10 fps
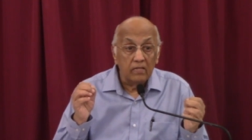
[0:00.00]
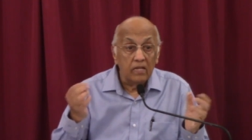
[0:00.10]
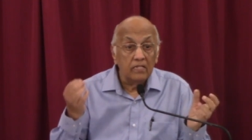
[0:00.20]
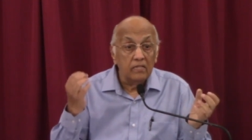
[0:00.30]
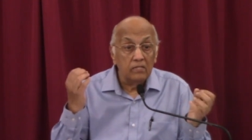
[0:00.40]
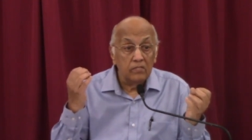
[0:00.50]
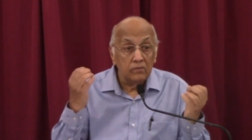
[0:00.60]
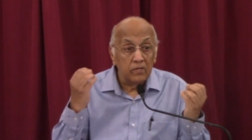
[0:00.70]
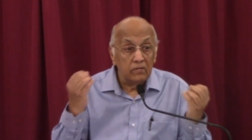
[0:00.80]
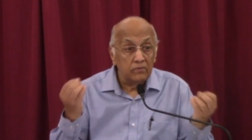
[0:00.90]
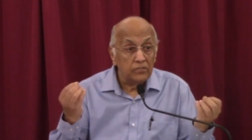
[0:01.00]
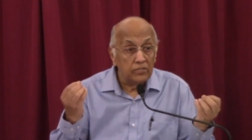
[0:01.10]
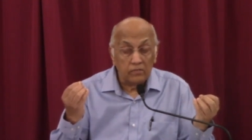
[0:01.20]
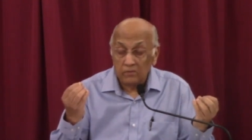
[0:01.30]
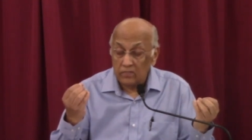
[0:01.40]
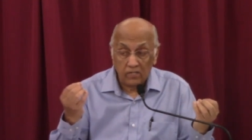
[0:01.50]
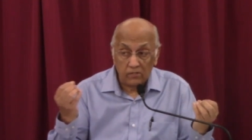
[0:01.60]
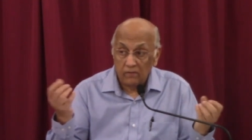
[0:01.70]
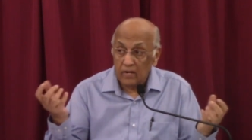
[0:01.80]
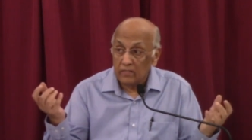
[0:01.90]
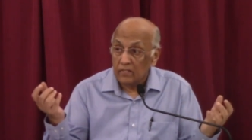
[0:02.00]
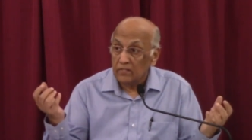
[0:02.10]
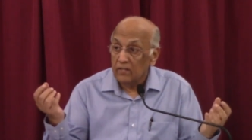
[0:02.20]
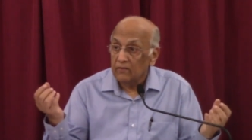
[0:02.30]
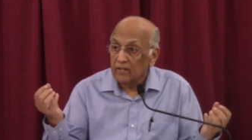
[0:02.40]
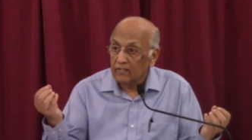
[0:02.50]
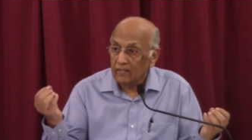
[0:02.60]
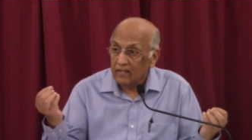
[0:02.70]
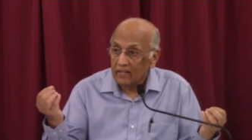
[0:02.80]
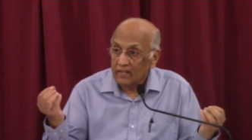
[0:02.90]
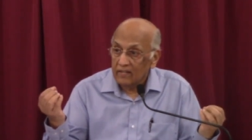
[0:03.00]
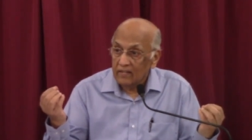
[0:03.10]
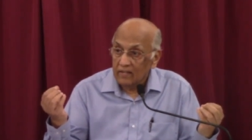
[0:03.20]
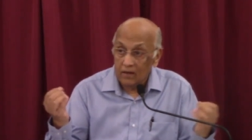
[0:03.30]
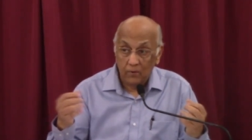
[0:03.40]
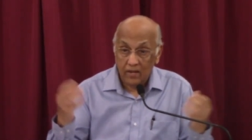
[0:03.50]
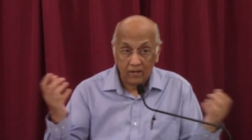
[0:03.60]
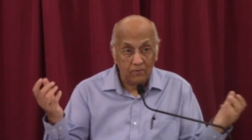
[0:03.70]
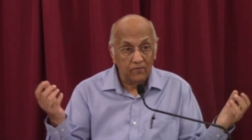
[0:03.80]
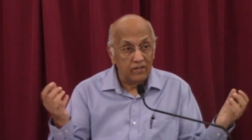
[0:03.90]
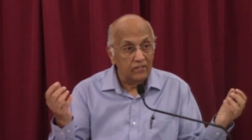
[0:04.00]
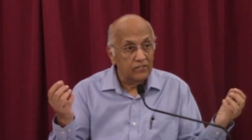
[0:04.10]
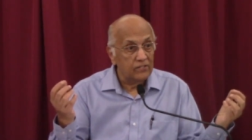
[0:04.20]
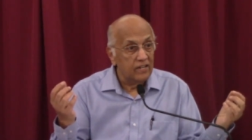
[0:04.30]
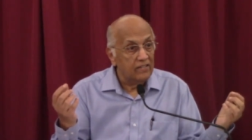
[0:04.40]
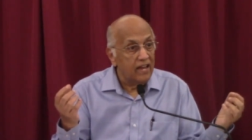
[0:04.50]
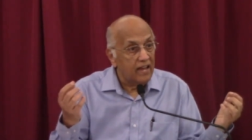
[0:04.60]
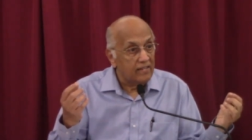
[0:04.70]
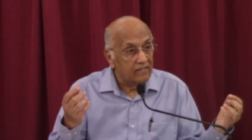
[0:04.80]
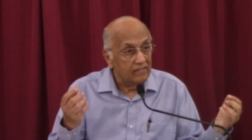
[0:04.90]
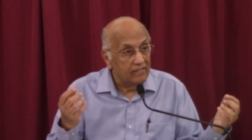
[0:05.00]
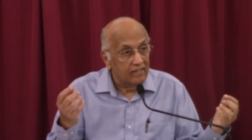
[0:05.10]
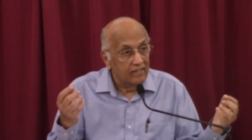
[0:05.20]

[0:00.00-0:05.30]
And they say, this is a wonderful church because they don't even ask us to give anything. Where can we find a church like that?